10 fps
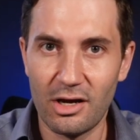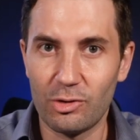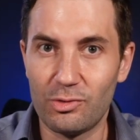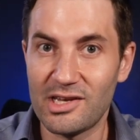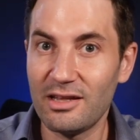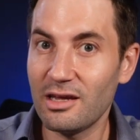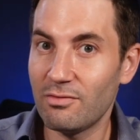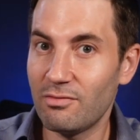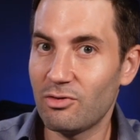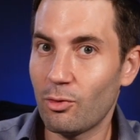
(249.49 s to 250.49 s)
to sending
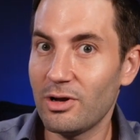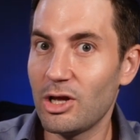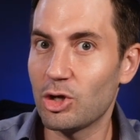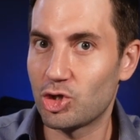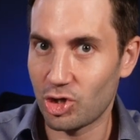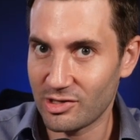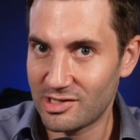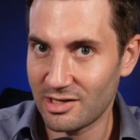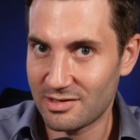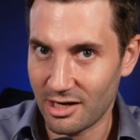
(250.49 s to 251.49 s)
inventory
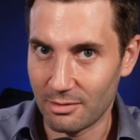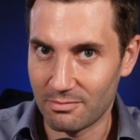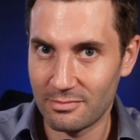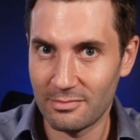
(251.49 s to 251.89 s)
just in time.